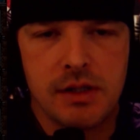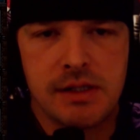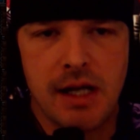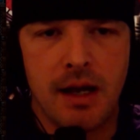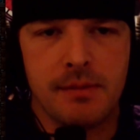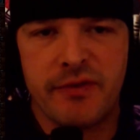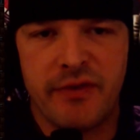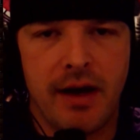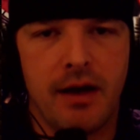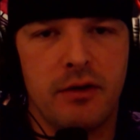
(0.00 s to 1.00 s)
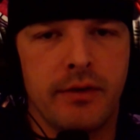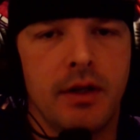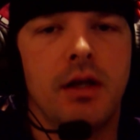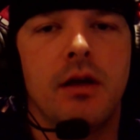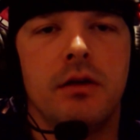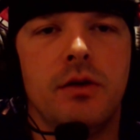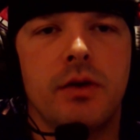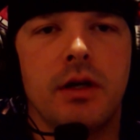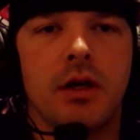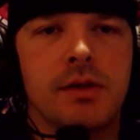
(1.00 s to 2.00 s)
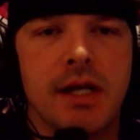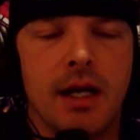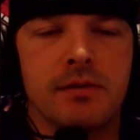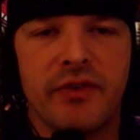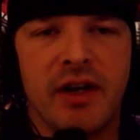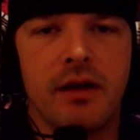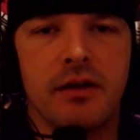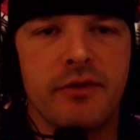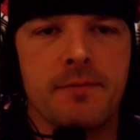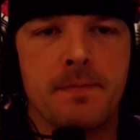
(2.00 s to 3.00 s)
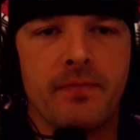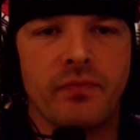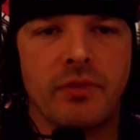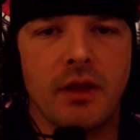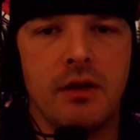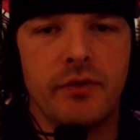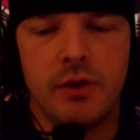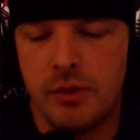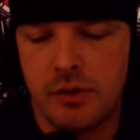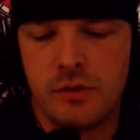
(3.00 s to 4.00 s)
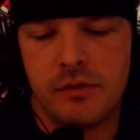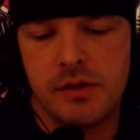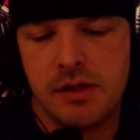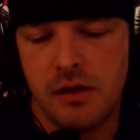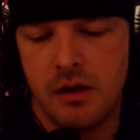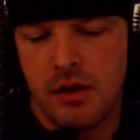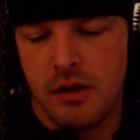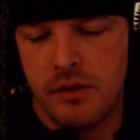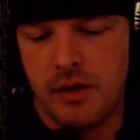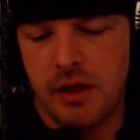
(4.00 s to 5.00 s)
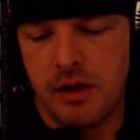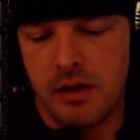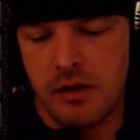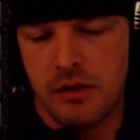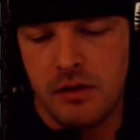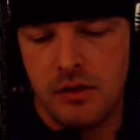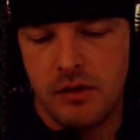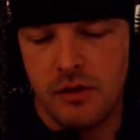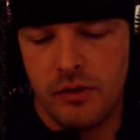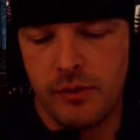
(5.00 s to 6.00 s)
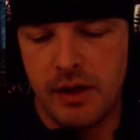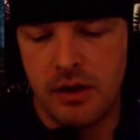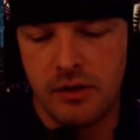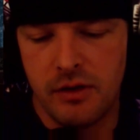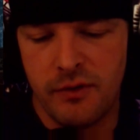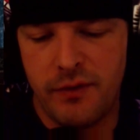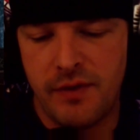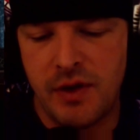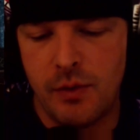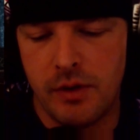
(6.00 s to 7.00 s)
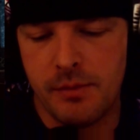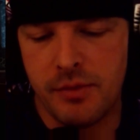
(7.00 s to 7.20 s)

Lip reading: ×5, you can go ×5 if you use the 351